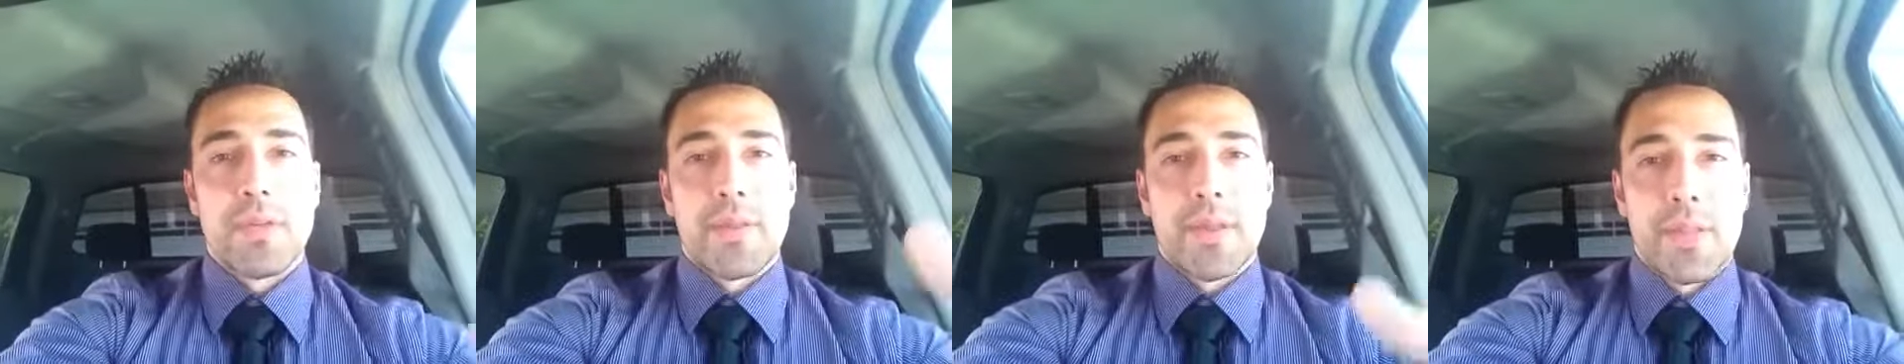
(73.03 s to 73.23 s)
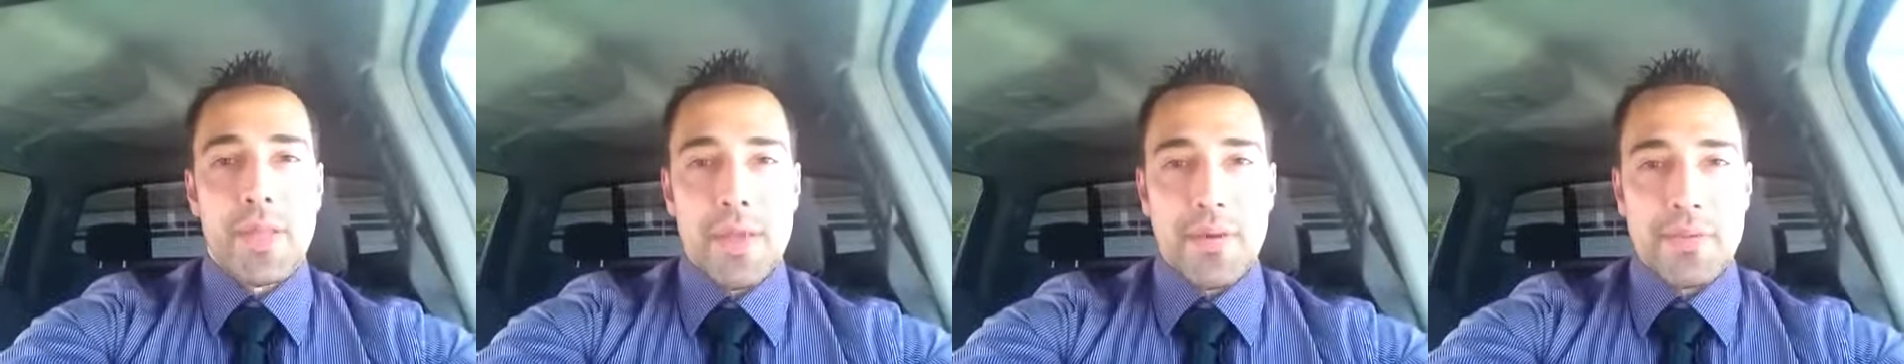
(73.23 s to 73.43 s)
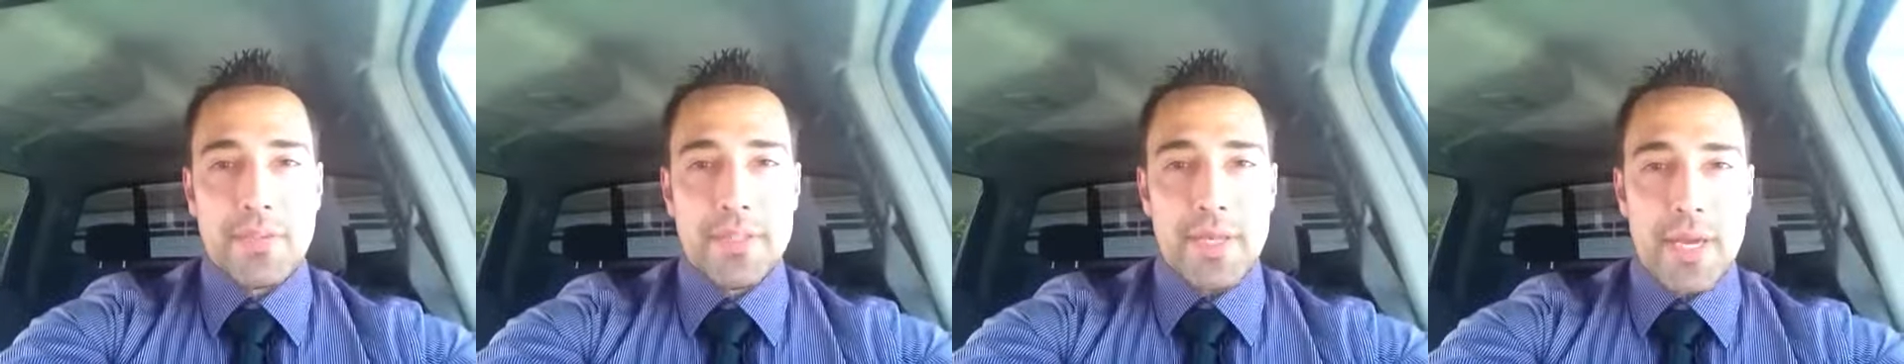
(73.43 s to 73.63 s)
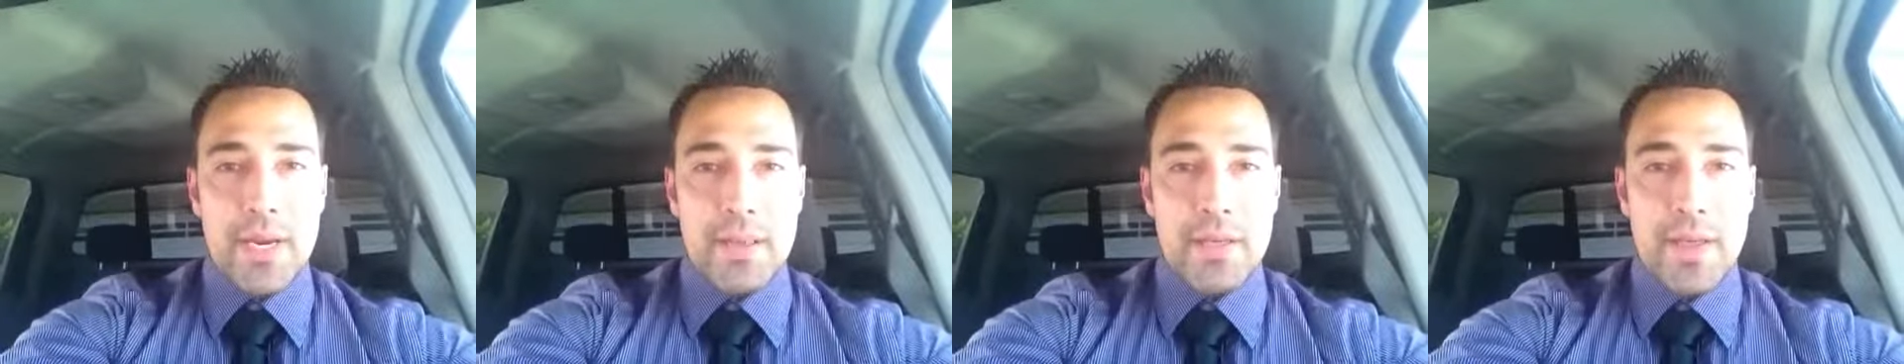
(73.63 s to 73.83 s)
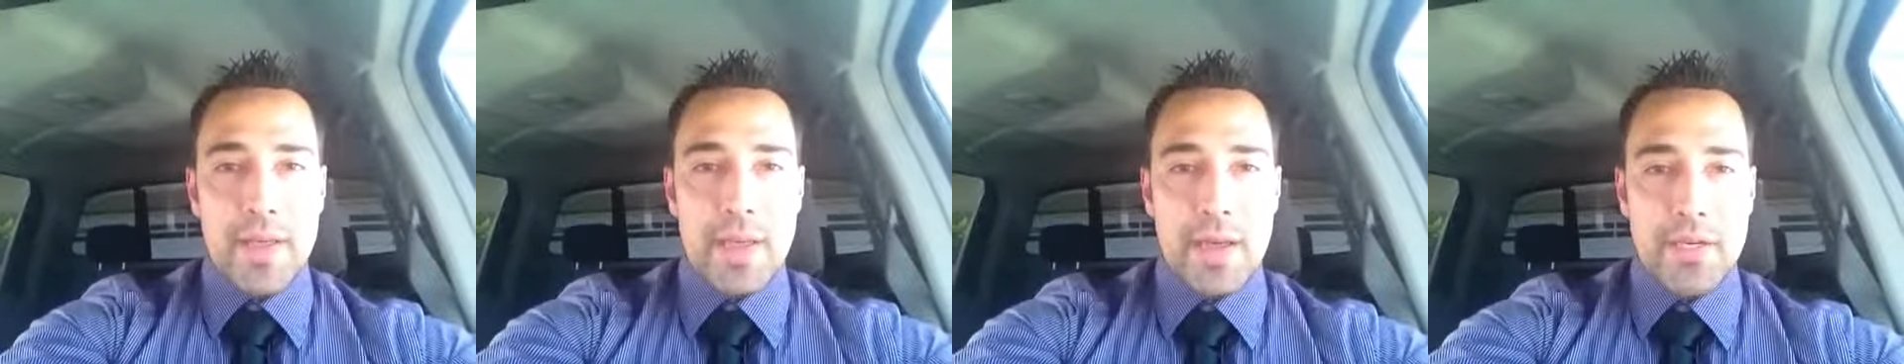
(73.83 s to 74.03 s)
and the left side
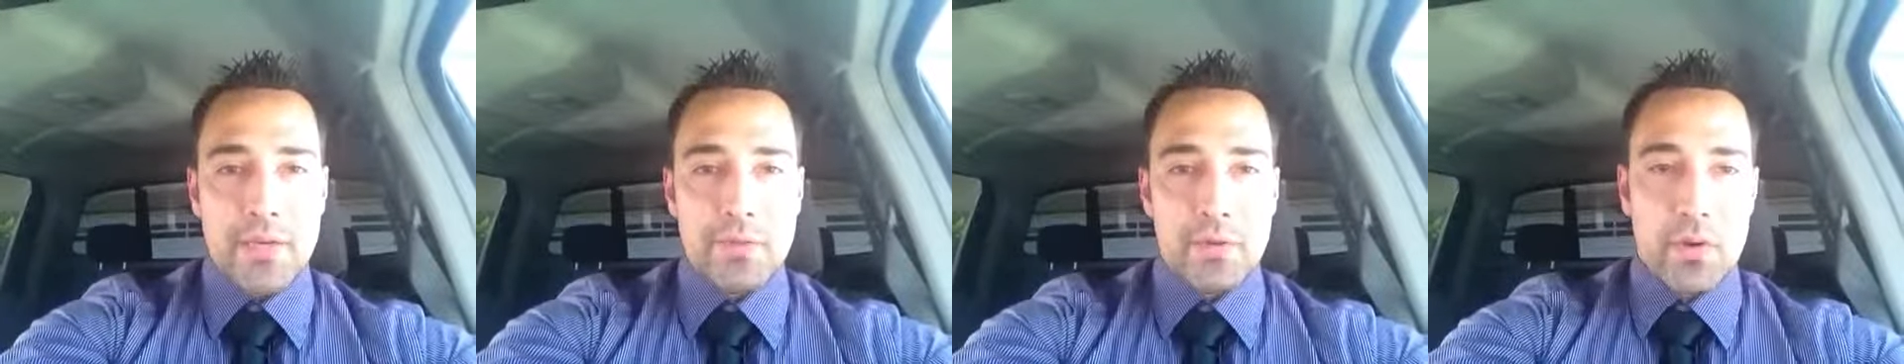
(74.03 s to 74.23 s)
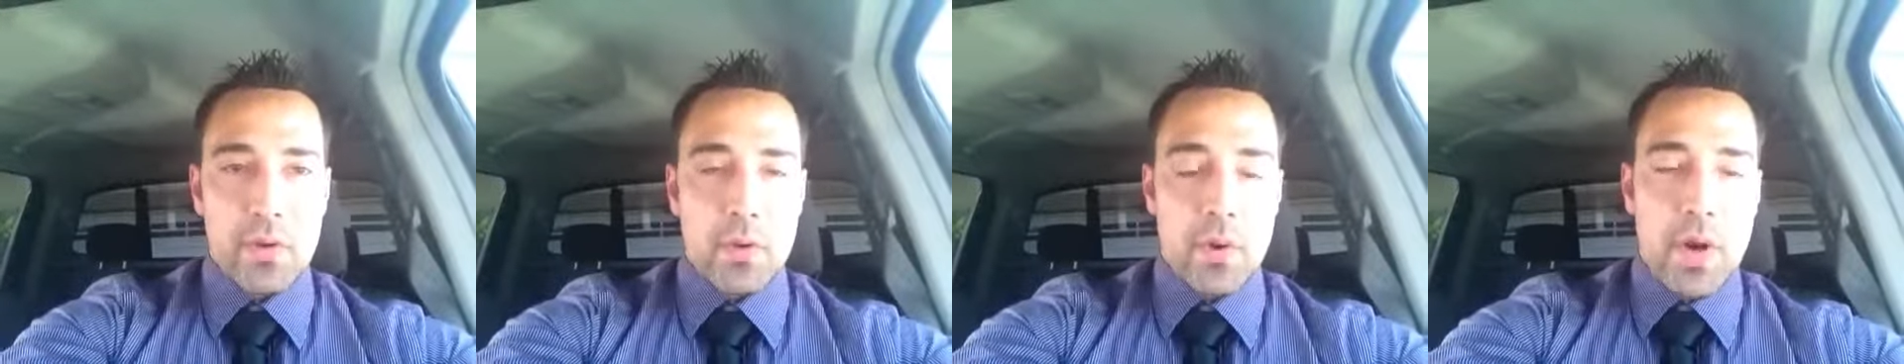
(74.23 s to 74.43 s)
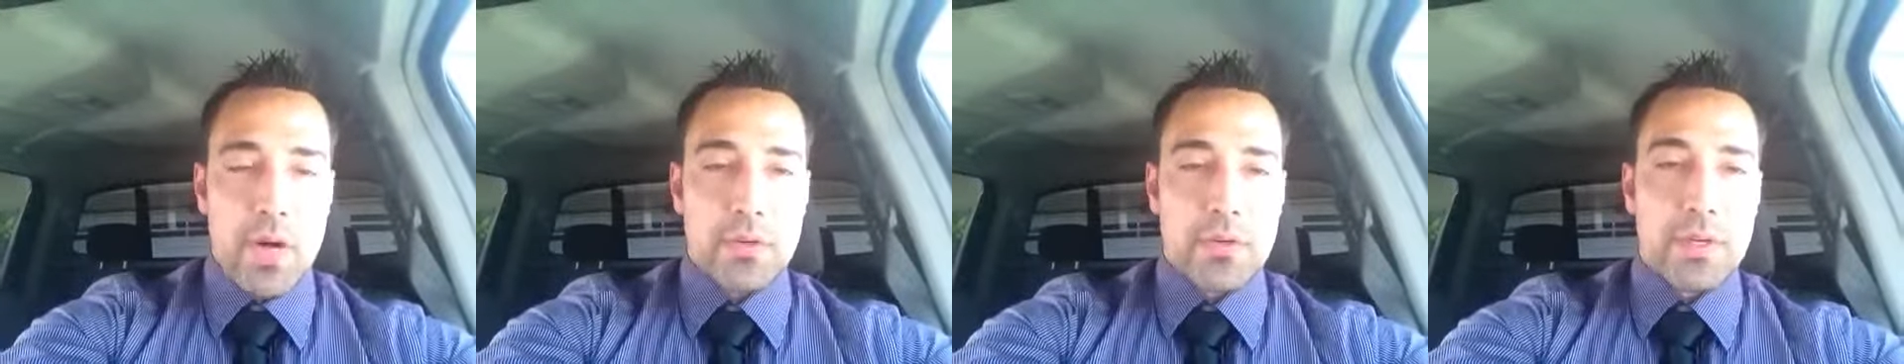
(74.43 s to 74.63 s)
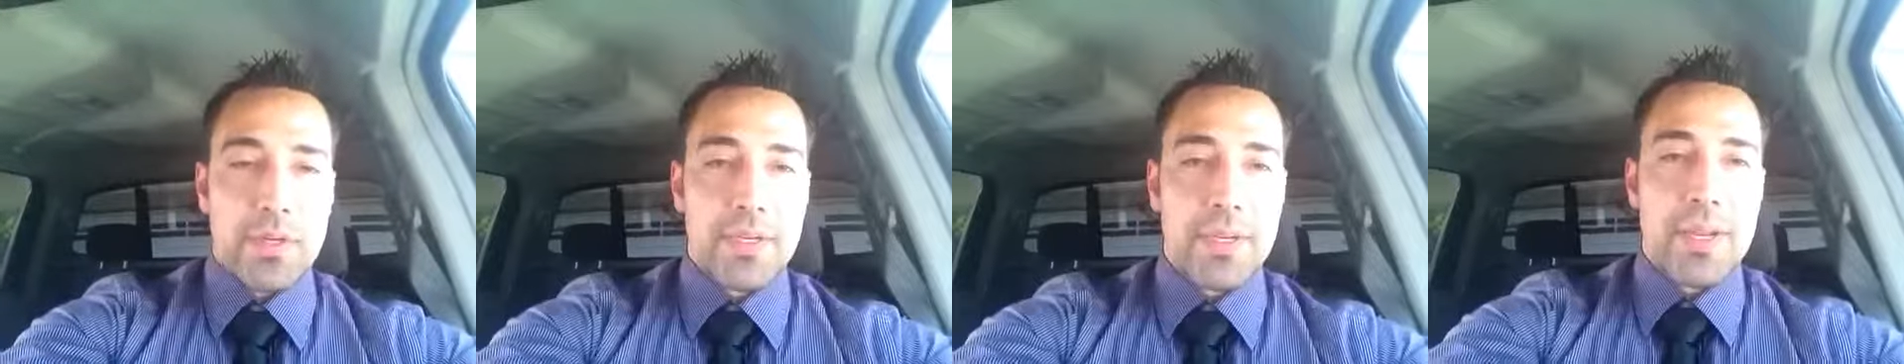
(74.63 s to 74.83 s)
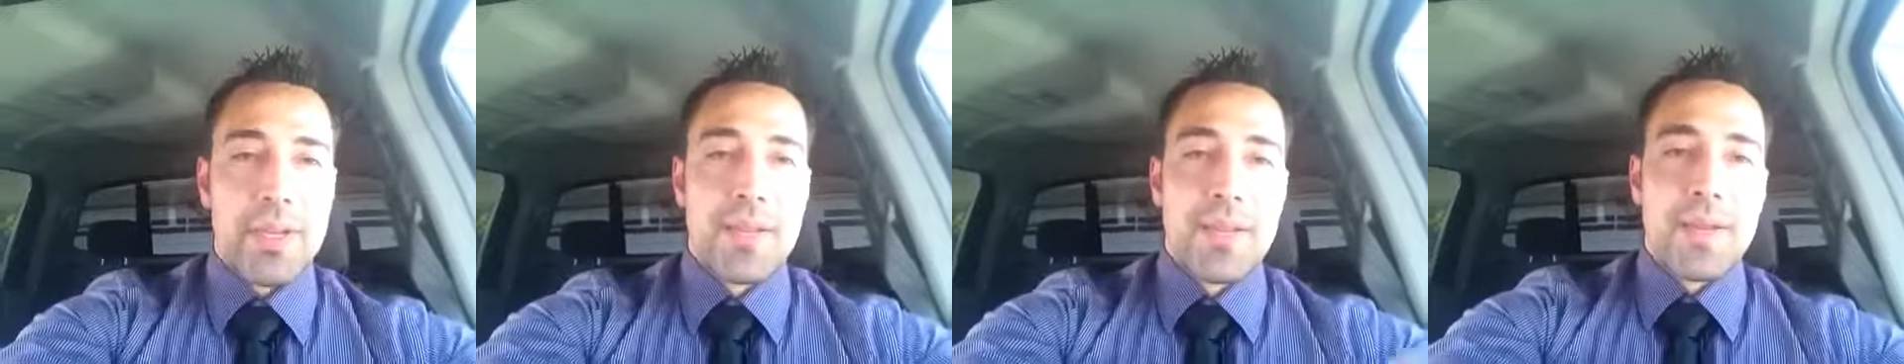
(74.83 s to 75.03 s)
of the cash flow
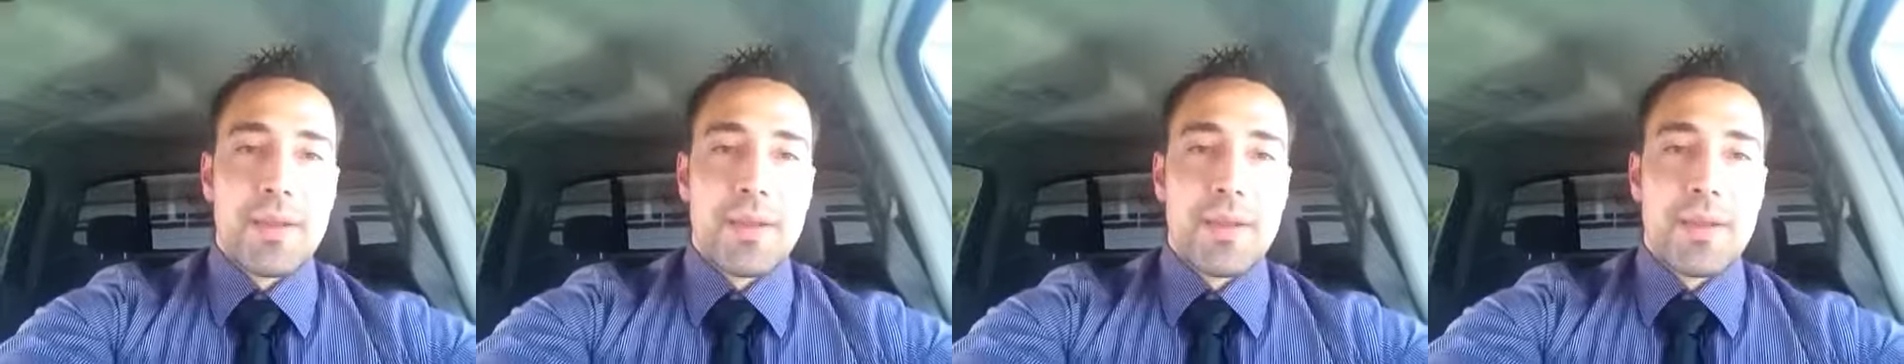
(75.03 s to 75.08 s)
quadrant.